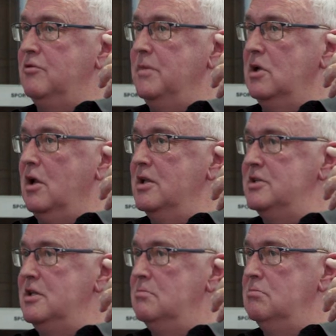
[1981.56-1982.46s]
from the
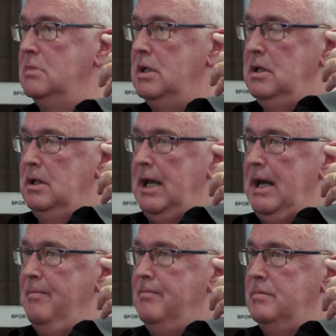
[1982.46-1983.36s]
Colosseum,
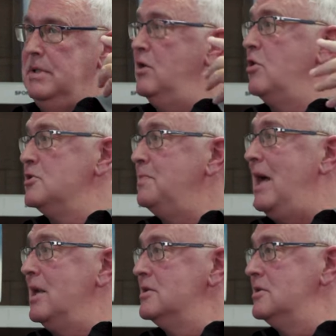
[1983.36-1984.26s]
um, Nero's
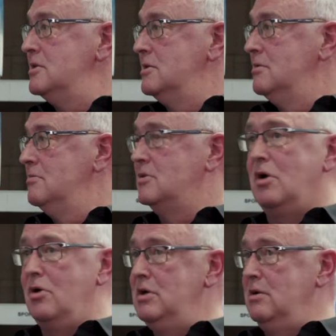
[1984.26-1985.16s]
palace.
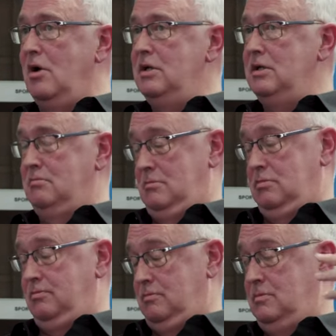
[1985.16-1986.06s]
So only, only
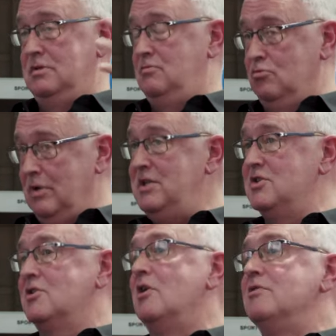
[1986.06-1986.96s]

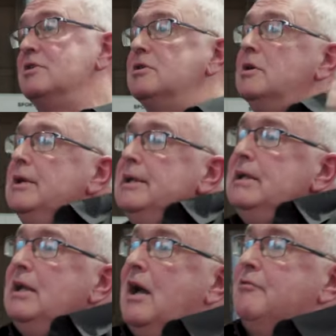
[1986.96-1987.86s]
rediscovered
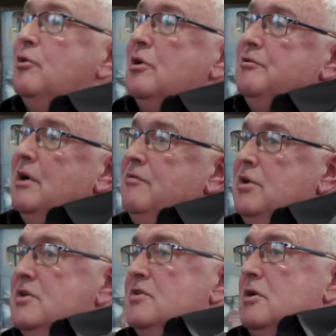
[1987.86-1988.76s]
uh, four or five
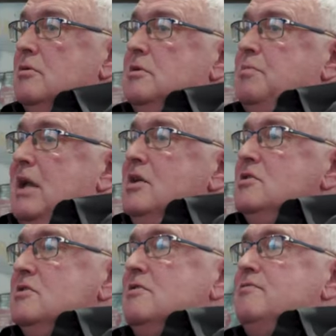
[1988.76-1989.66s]
years ago. The
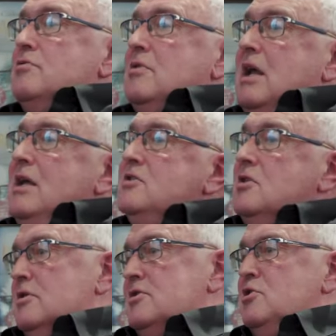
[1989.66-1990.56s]
painters of the
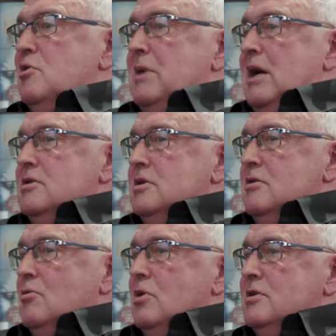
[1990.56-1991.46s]
Renaissance knew about it.
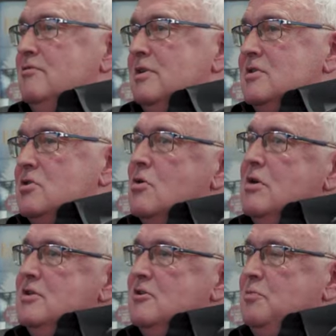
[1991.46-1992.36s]
There are wonderful
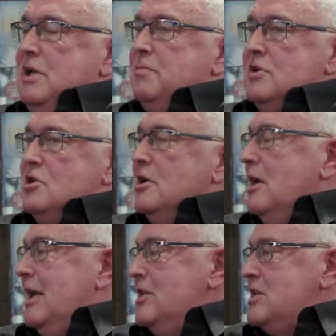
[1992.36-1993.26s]
stories of people
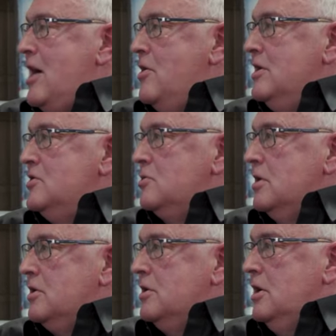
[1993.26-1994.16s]
tunneling down into
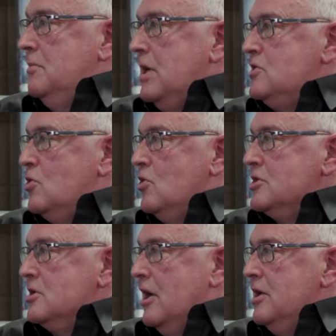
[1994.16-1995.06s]
it by
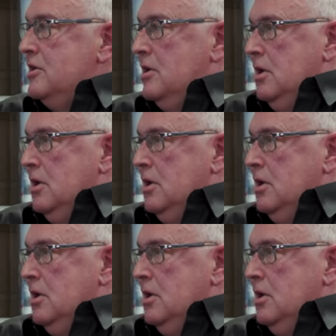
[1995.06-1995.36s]
torchlight,